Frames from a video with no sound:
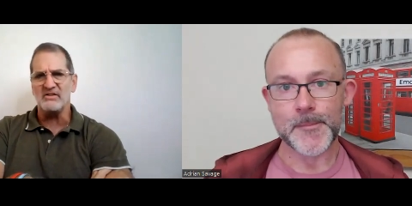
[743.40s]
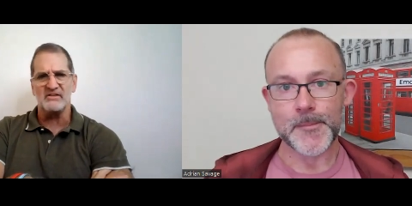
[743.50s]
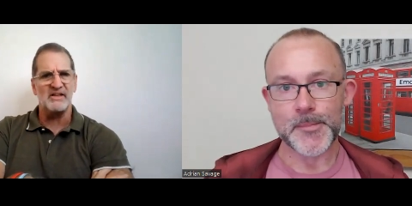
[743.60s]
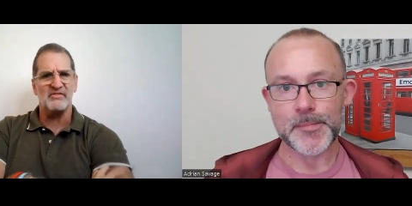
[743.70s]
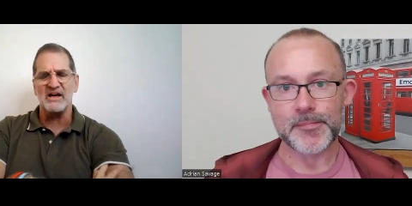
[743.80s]

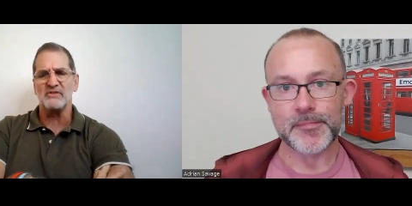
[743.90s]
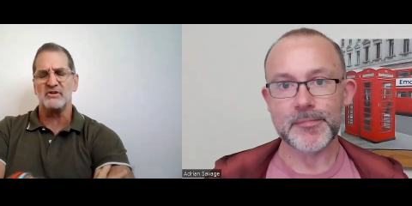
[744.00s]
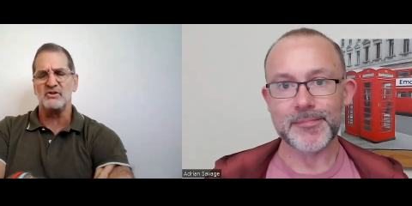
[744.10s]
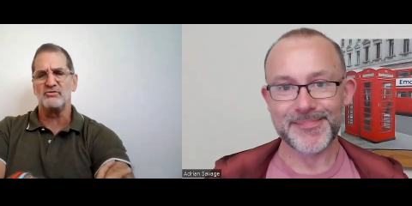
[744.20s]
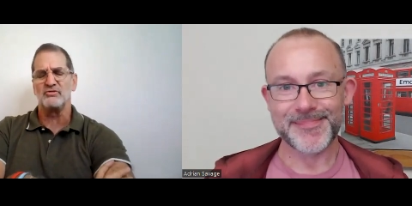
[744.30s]
Speaker 1: eight to
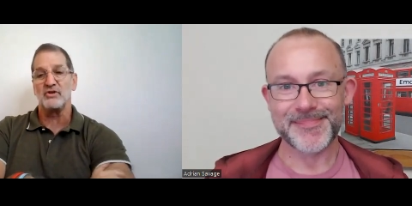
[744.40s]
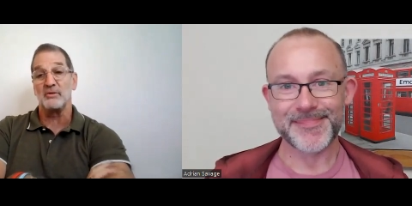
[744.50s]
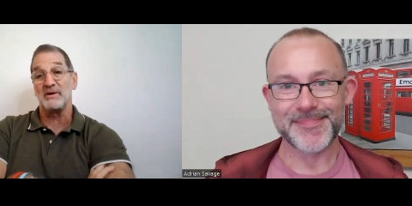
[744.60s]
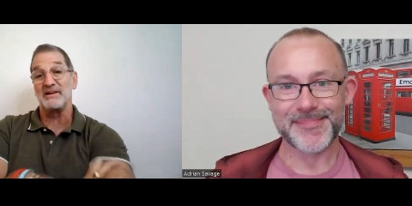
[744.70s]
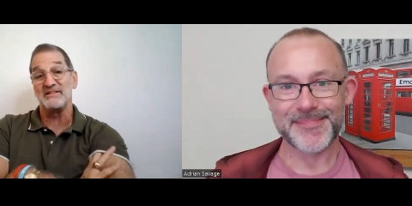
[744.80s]
10,000
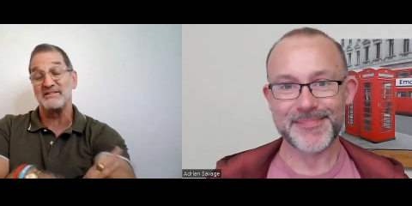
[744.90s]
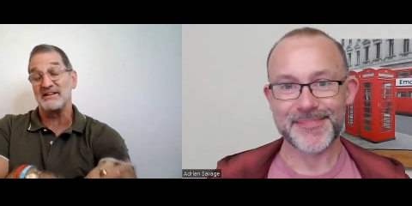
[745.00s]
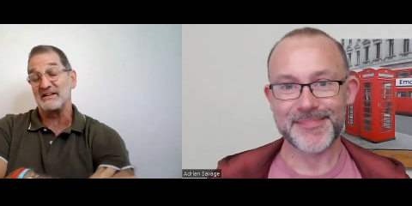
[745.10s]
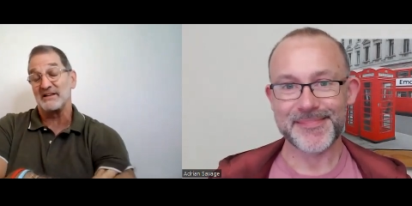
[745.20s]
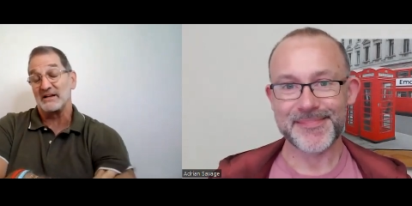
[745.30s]
users on my
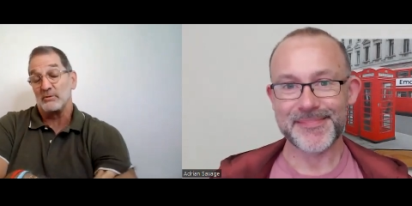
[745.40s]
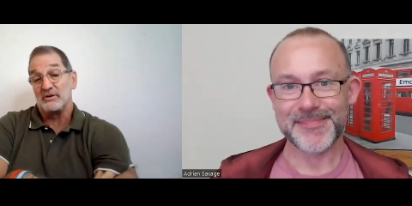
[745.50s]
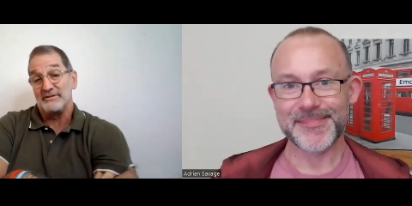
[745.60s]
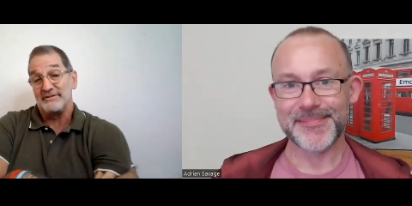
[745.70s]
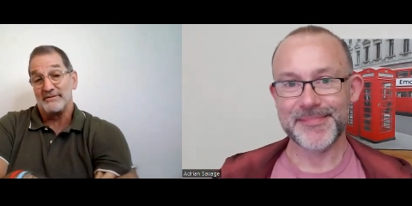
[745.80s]
list? And it's
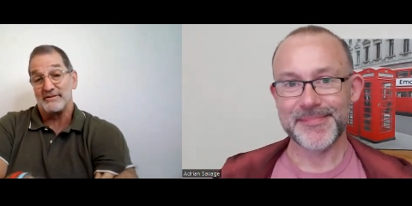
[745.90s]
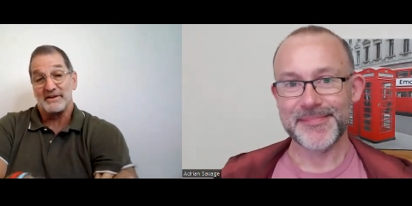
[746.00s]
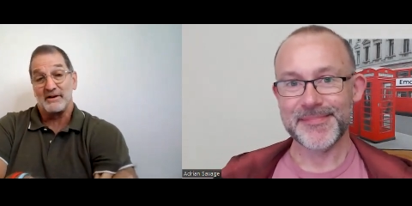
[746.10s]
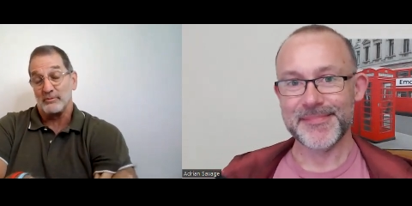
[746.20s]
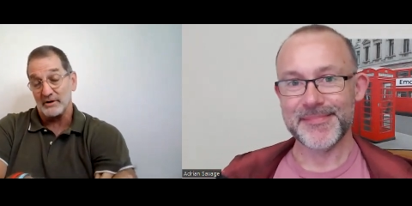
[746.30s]
like, well, you don't
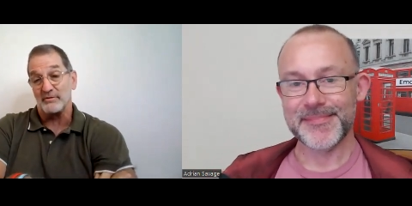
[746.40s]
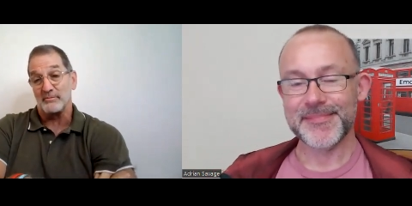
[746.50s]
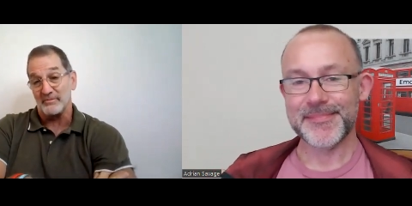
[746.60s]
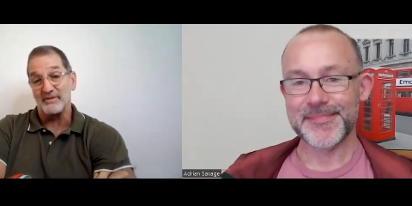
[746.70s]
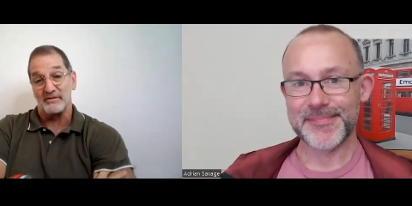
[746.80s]
have to get rid
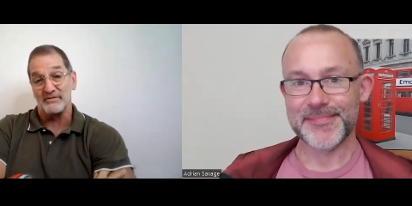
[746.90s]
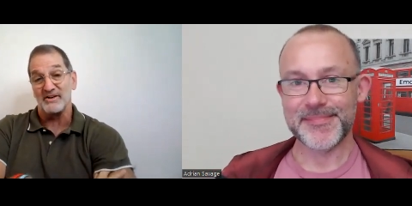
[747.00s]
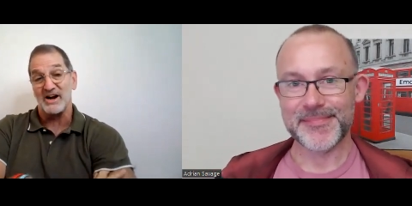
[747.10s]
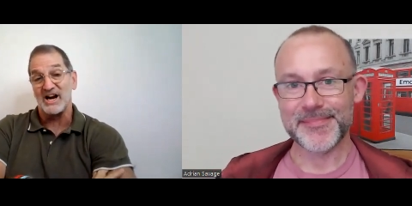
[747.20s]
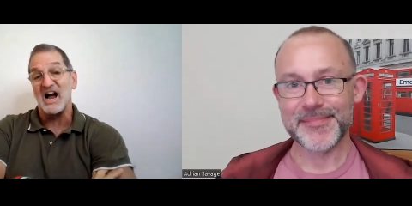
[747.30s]
of them. They're,
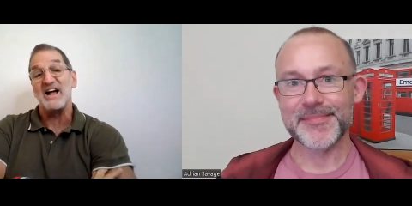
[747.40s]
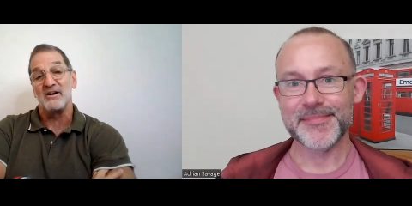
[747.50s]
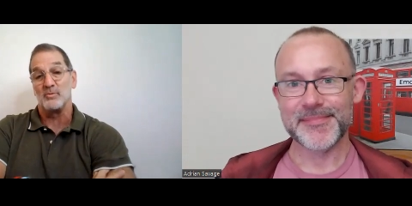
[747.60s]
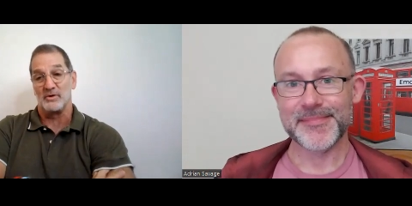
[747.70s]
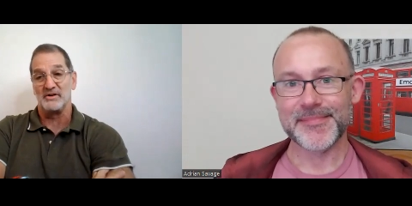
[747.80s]
they're
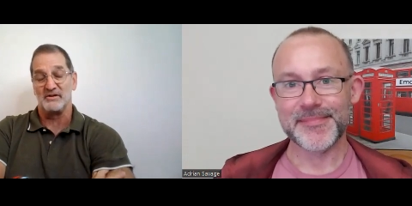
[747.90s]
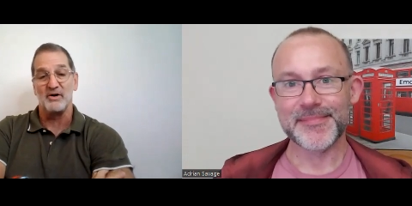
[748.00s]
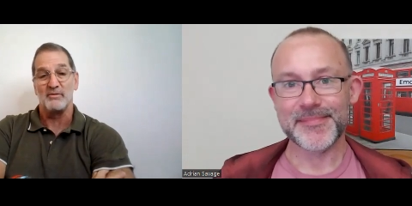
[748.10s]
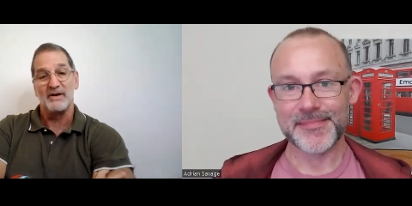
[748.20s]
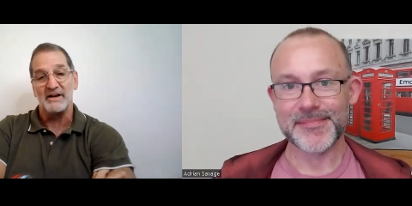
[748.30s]
gotten rid
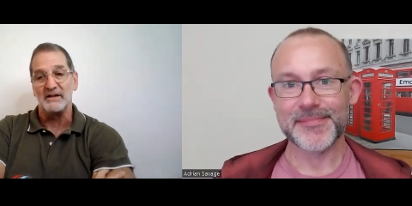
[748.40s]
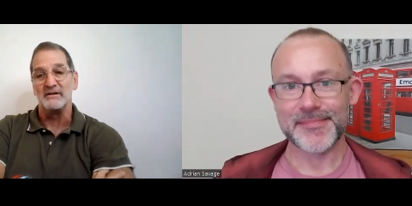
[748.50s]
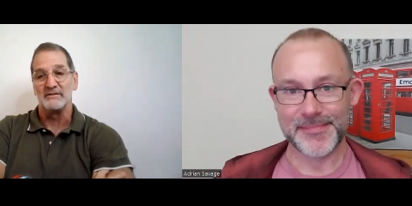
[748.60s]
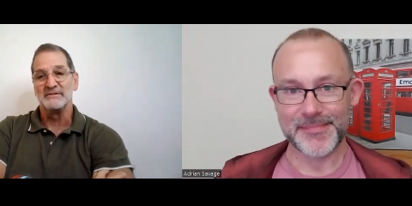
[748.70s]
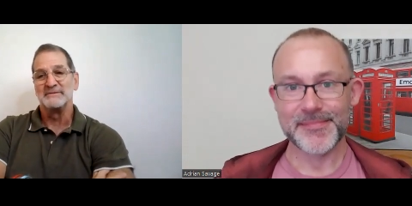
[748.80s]
of
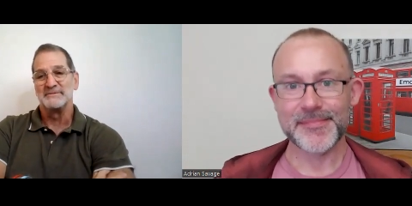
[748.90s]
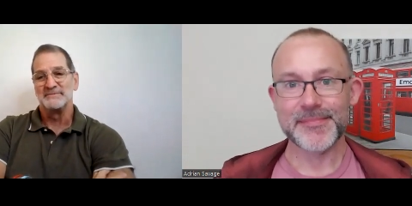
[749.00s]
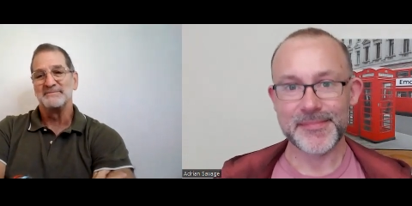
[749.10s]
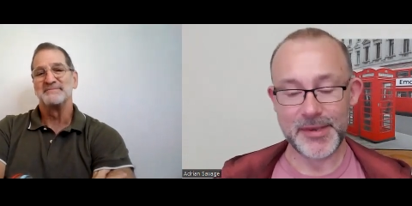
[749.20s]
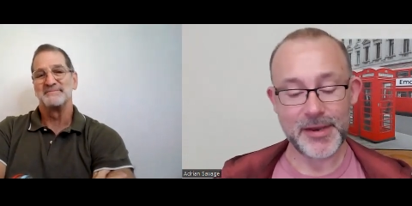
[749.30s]
already.
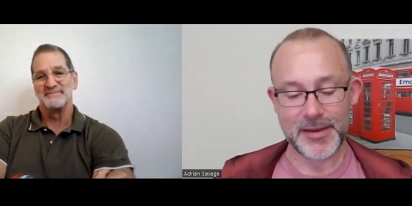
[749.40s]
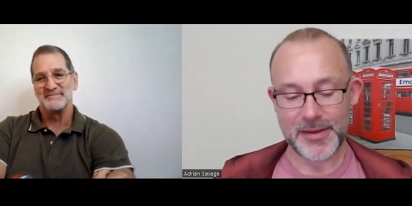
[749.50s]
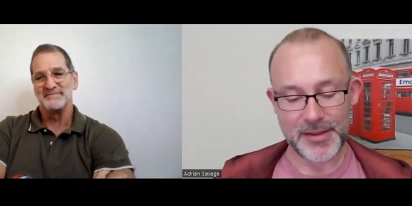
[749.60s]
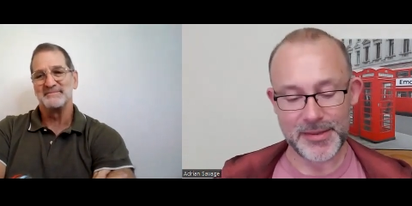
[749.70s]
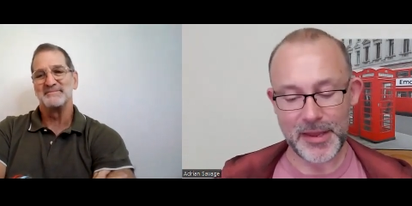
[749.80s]
Speaker 2: Yeah,
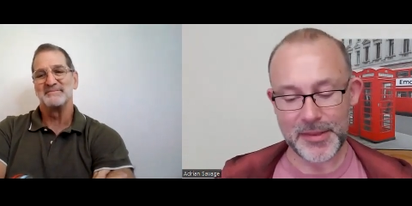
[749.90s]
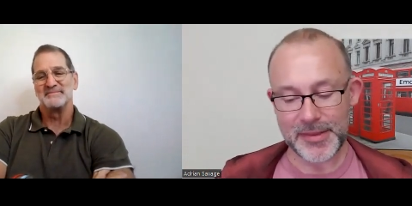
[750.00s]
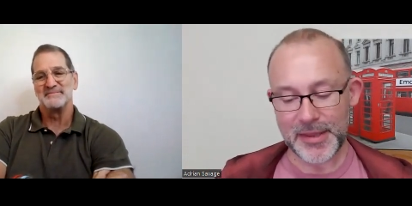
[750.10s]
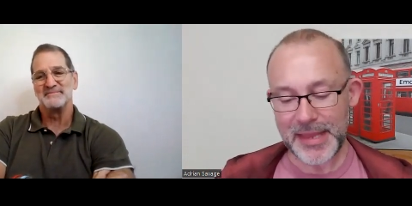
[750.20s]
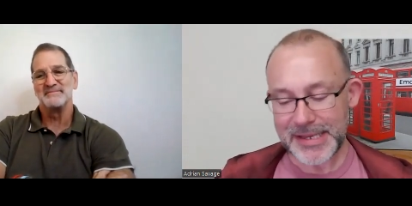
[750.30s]
and, and
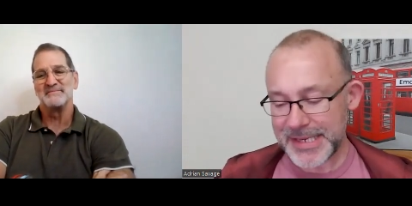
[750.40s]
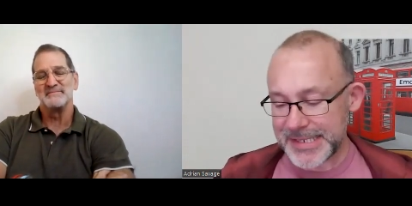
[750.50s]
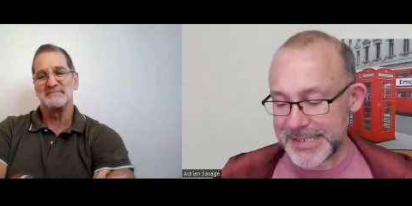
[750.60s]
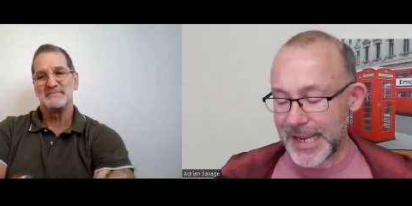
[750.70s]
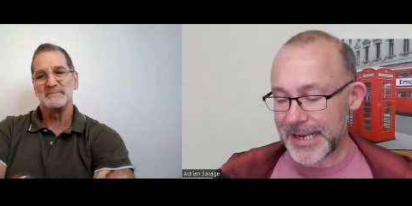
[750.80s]
and that's
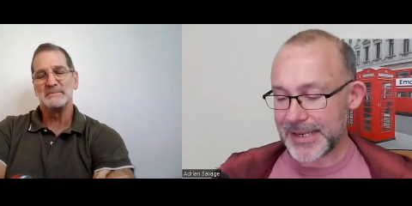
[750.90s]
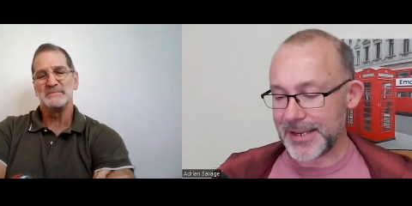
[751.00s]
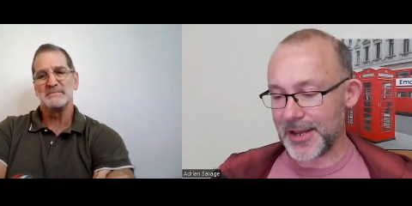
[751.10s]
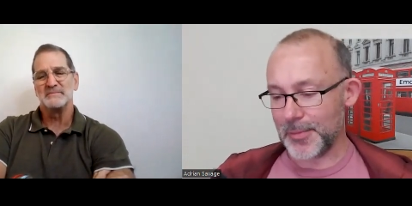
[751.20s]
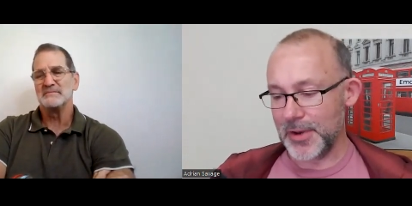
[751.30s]
exactly
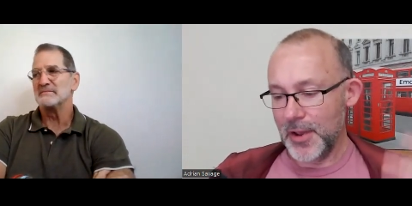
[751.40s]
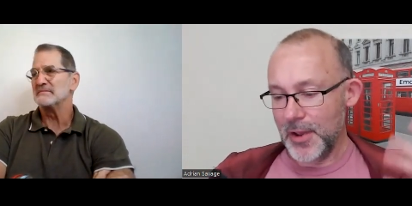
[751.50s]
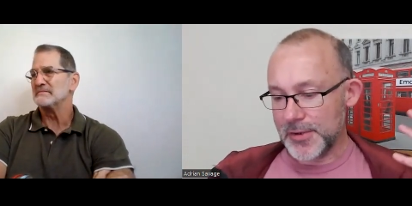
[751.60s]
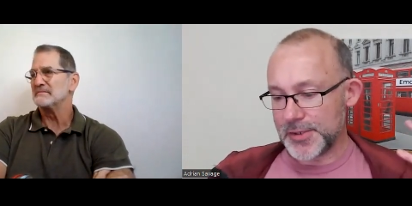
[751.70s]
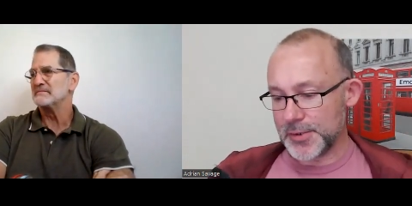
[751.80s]
it. I mean,
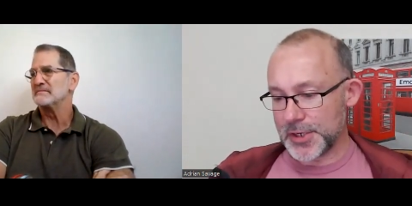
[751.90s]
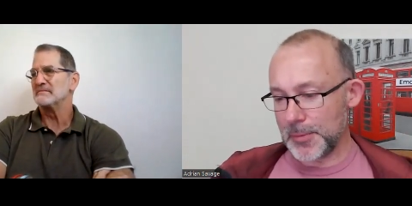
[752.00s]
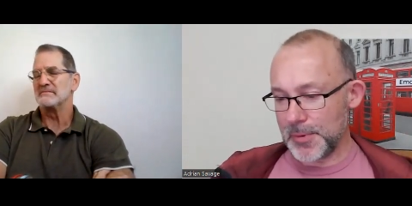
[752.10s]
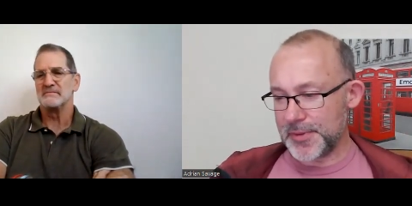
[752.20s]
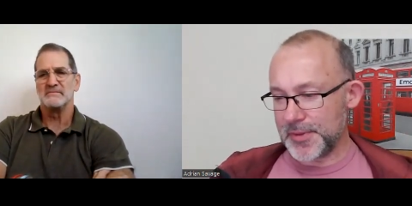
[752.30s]
so there's a
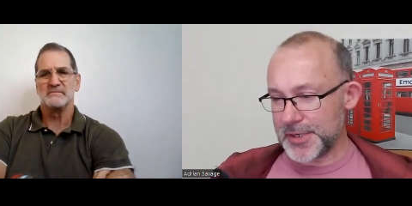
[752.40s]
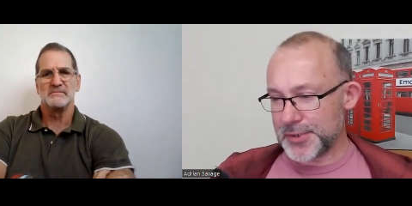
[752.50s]
couple of things